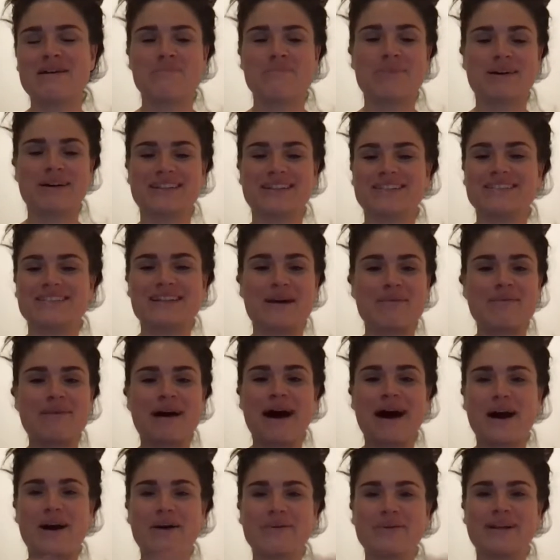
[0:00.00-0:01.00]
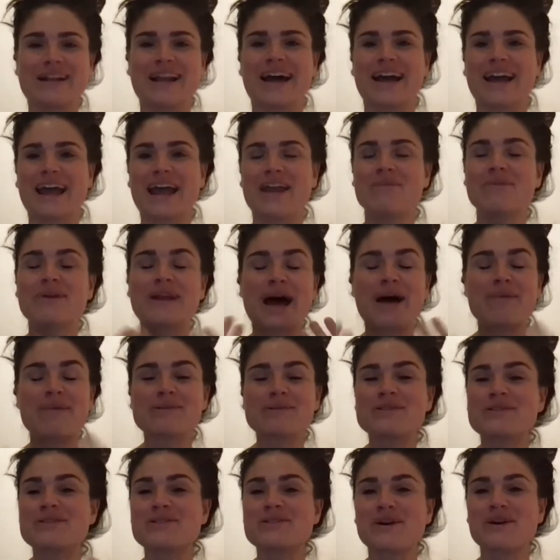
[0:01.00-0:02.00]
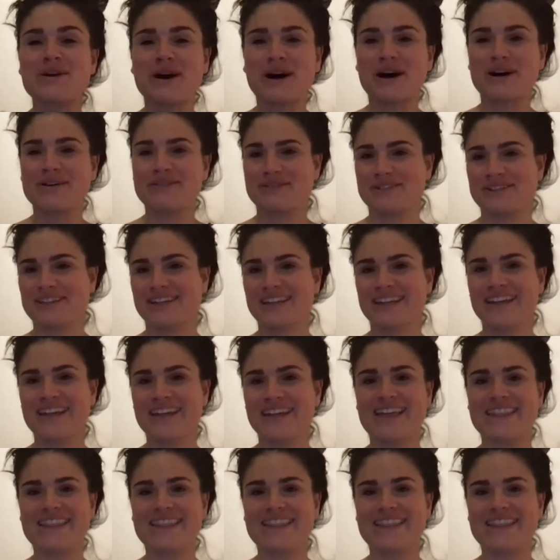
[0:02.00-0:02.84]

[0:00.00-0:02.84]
but somehow we like, and it would happen so often